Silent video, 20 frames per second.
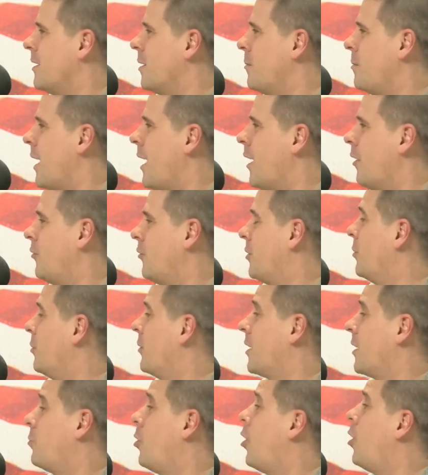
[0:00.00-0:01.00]
about someone
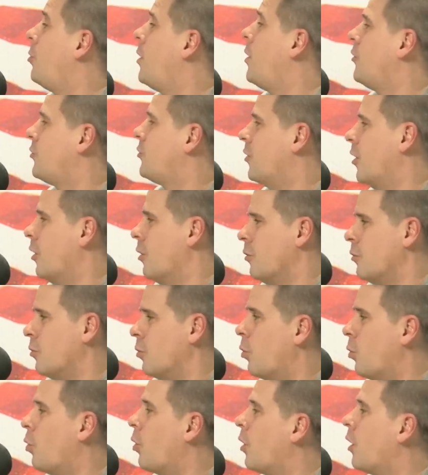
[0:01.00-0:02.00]
like Paul Wellstone
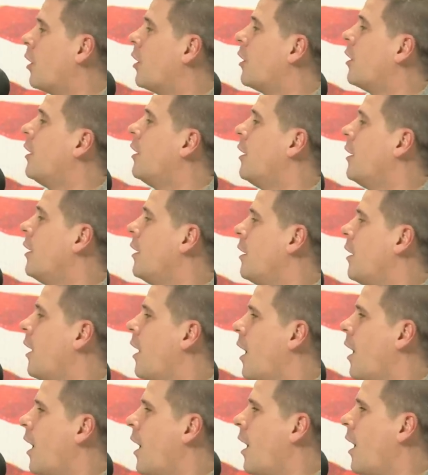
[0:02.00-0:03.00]
right. or
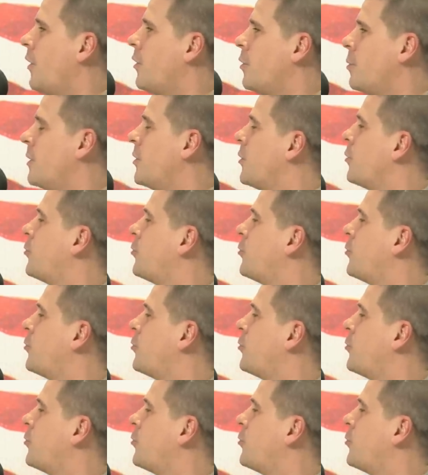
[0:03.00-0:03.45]
uh, there, there were